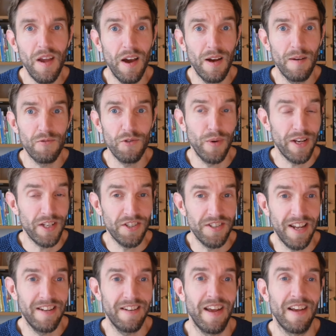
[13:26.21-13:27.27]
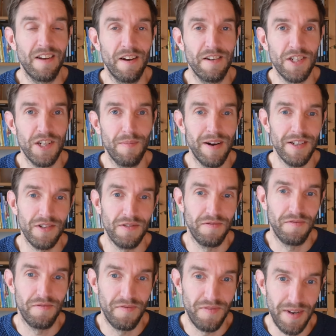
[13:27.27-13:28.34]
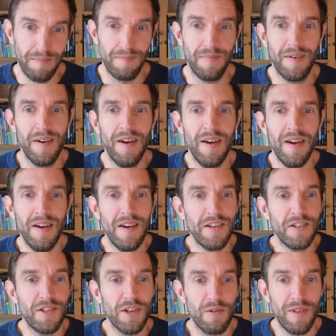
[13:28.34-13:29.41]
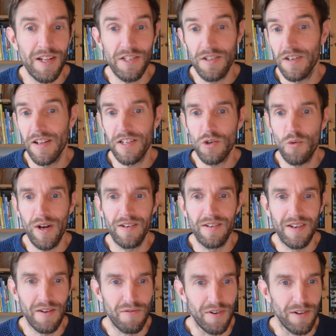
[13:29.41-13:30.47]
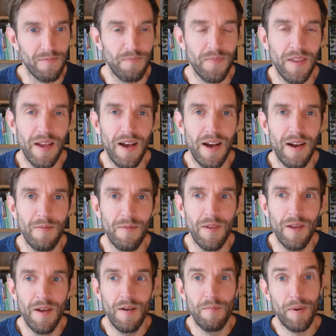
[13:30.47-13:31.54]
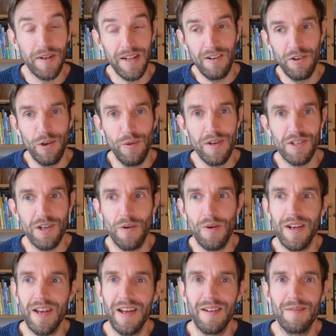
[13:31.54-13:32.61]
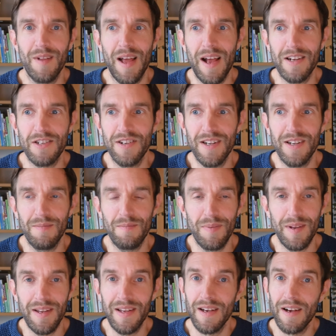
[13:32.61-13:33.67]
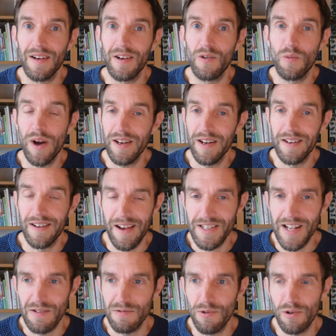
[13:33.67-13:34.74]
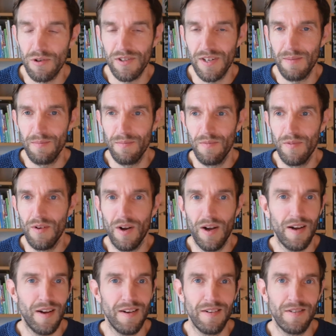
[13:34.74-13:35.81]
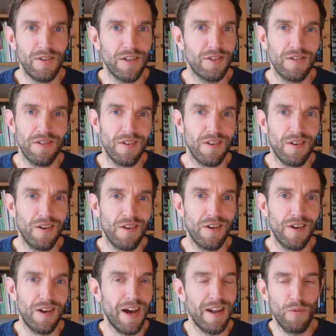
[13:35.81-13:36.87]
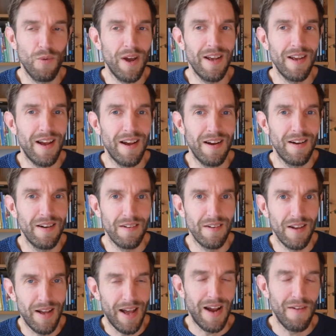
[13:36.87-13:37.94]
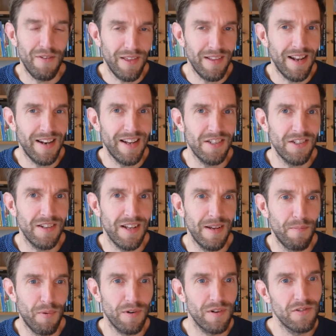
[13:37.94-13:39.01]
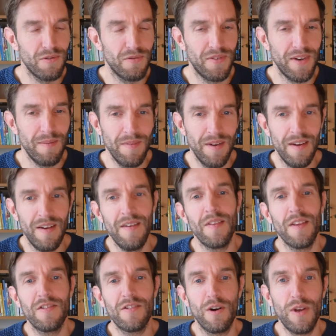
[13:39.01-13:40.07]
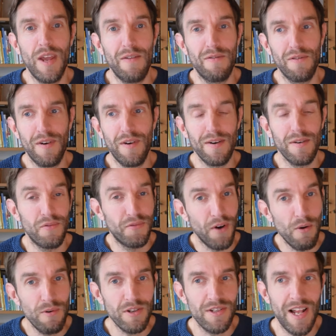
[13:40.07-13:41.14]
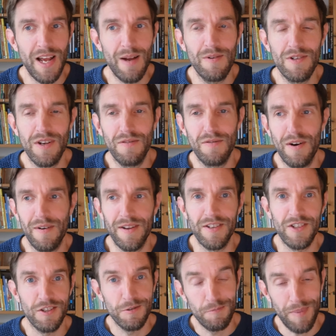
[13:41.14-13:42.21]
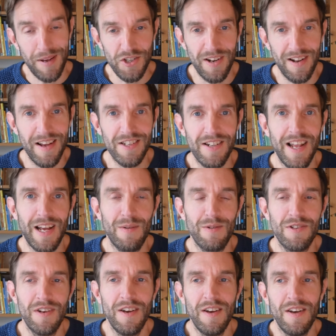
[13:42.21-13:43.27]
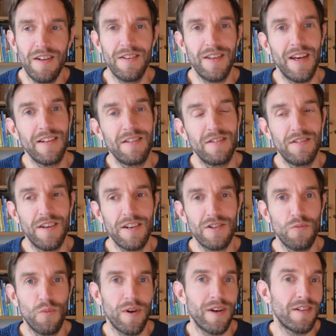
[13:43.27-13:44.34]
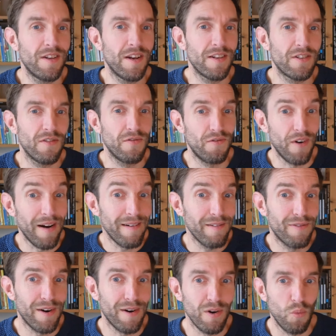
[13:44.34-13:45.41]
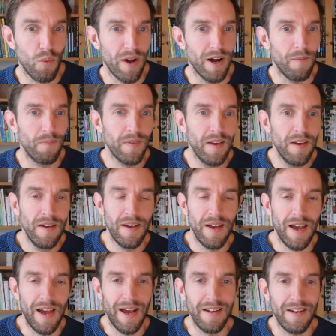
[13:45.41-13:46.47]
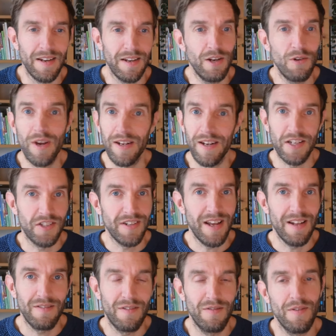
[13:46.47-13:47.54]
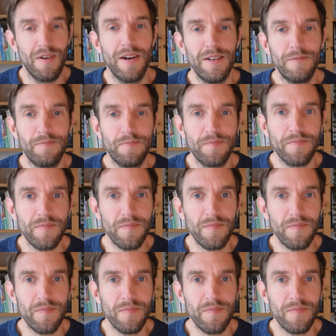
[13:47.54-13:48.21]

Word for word: um, to extend and customize Vim. So that's that's quite different. Um, but in doing so, it can actually be uh, quite a nice language because it can uh, just cut away uh, everything that isn't important to Vim. So you have a very focused language, a very specialized language that does what it does very, very well. And you can extend um,